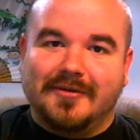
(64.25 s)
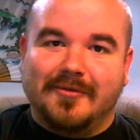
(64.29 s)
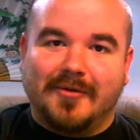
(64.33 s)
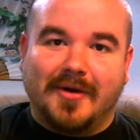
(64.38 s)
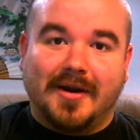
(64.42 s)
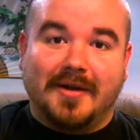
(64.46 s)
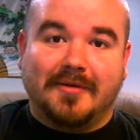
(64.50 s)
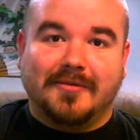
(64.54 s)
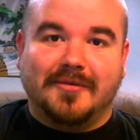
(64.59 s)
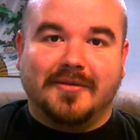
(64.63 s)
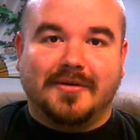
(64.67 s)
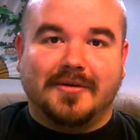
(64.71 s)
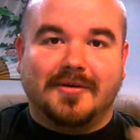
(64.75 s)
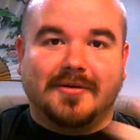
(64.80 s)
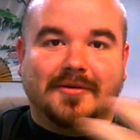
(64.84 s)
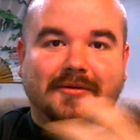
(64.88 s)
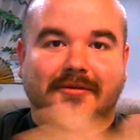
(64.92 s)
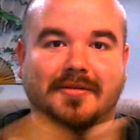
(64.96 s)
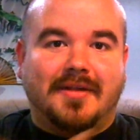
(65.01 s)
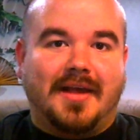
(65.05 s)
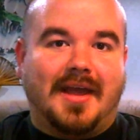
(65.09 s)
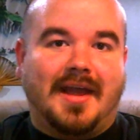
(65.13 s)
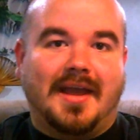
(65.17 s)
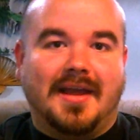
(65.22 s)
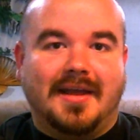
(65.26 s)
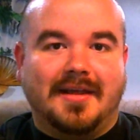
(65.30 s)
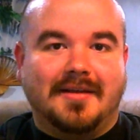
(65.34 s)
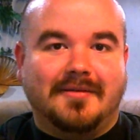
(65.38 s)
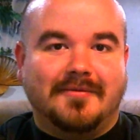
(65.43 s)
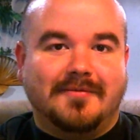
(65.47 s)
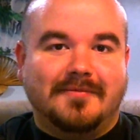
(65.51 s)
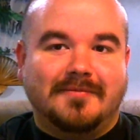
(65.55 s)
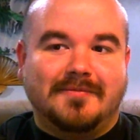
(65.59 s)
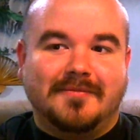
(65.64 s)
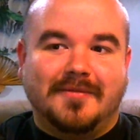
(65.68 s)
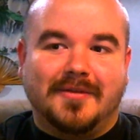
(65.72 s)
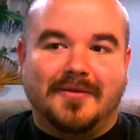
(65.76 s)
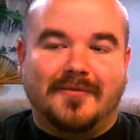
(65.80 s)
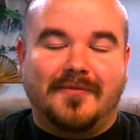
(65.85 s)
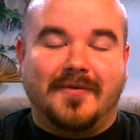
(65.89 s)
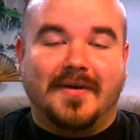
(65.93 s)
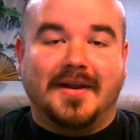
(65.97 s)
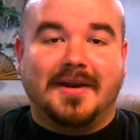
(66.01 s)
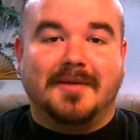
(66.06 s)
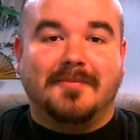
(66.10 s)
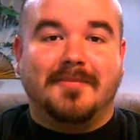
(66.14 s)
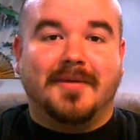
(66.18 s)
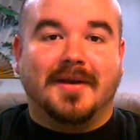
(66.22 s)
Ground Zeroes and the
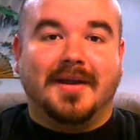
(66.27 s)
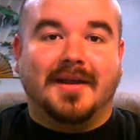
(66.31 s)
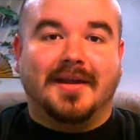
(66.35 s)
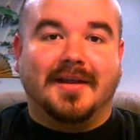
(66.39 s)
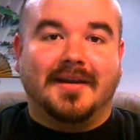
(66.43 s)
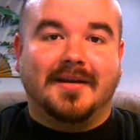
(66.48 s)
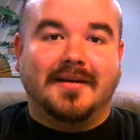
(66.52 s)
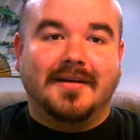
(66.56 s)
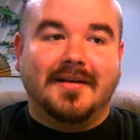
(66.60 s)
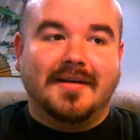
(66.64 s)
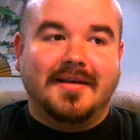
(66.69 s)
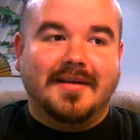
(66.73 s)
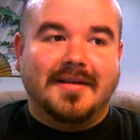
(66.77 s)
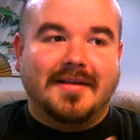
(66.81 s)
Phantom Pain.